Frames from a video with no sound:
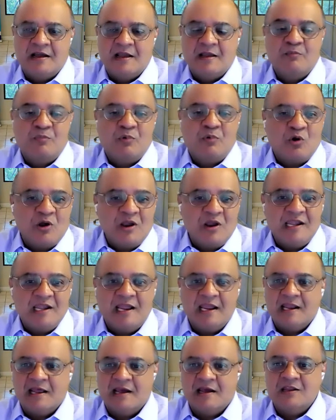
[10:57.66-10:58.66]
employee
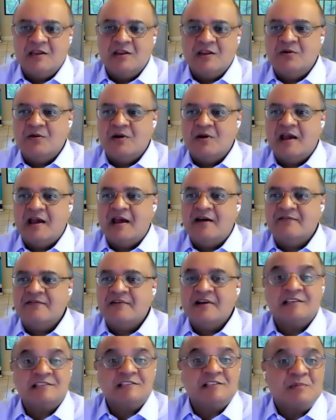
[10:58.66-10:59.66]
data? Do you have
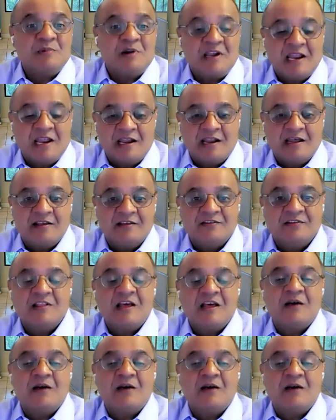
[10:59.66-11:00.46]
customer data? So